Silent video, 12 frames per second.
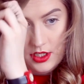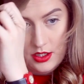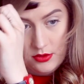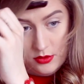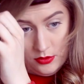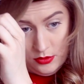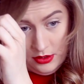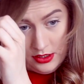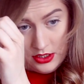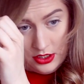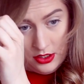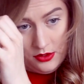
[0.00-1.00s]
and all I
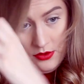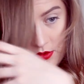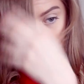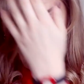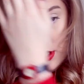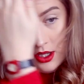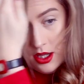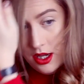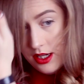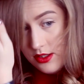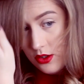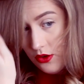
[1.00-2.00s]
do,
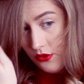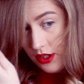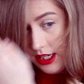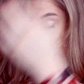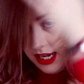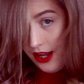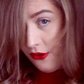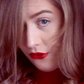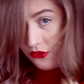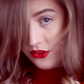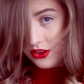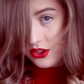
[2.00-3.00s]
I sort of
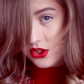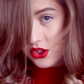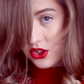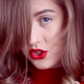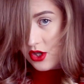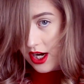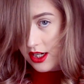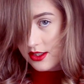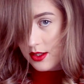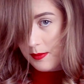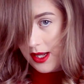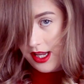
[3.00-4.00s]
lift the
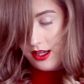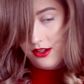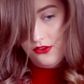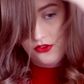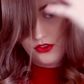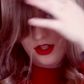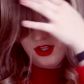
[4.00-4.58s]
straighteners up here